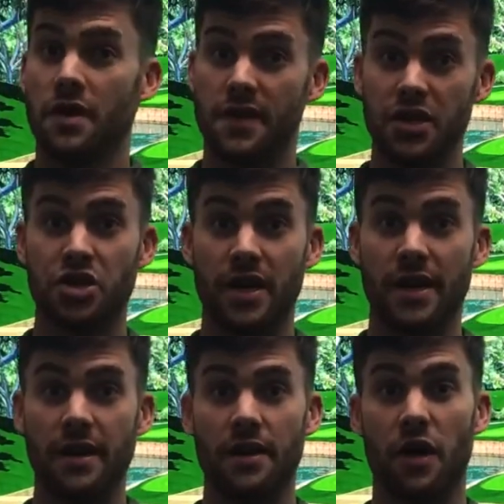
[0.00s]
this
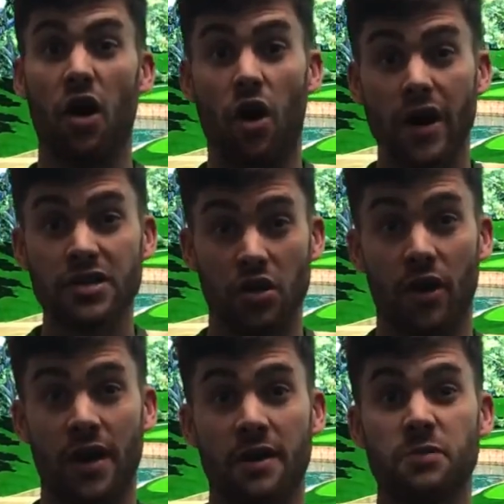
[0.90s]
year, the hottest
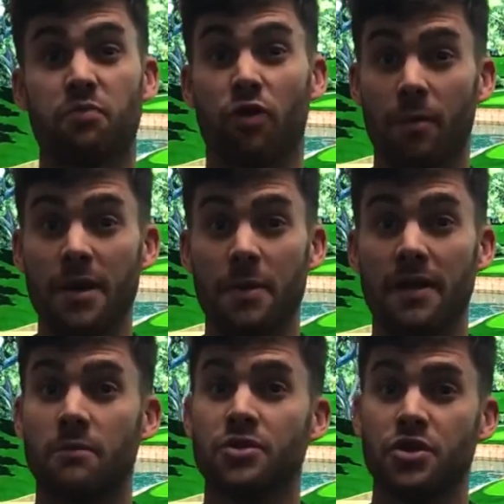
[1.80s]
iron has probably
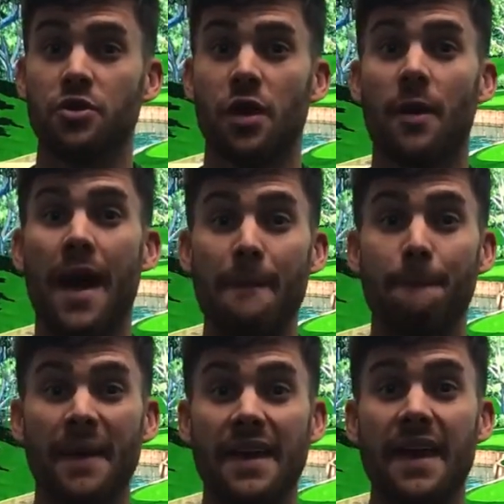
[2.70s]
been the Mizuno
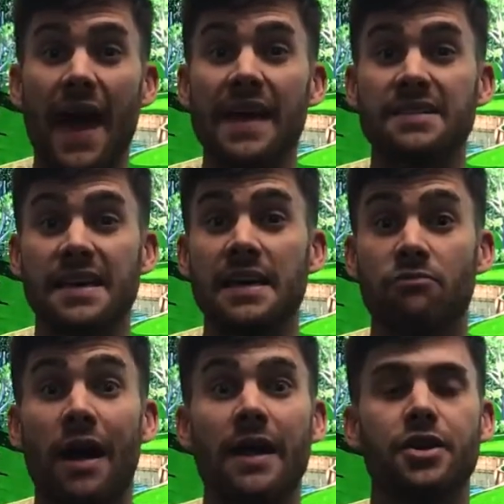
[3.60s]
MP18
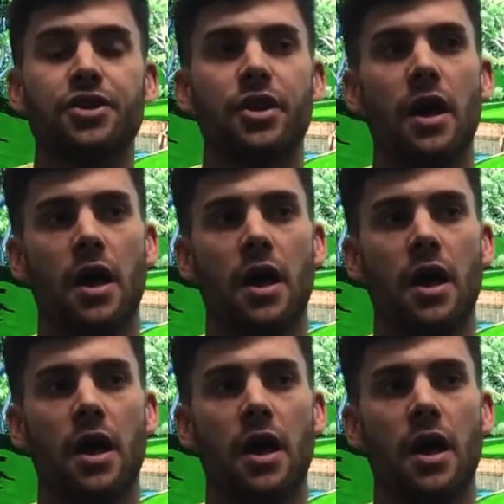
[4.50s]
range.